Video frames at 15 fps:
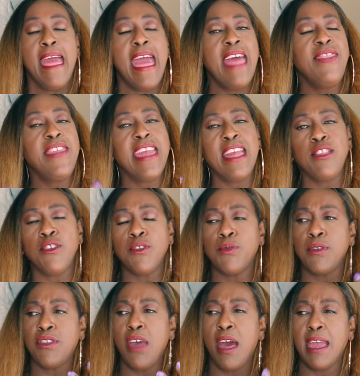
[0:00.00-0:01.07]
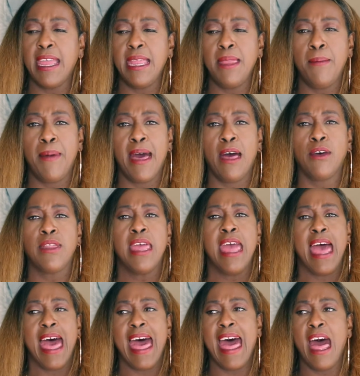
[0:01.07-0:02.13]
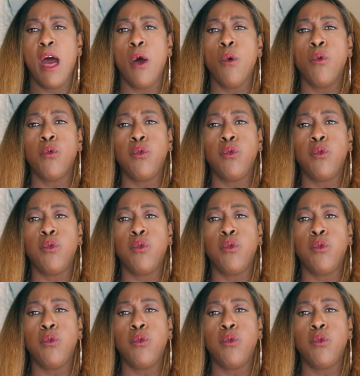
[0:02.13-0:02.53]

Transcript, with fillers: And the angels were talking about how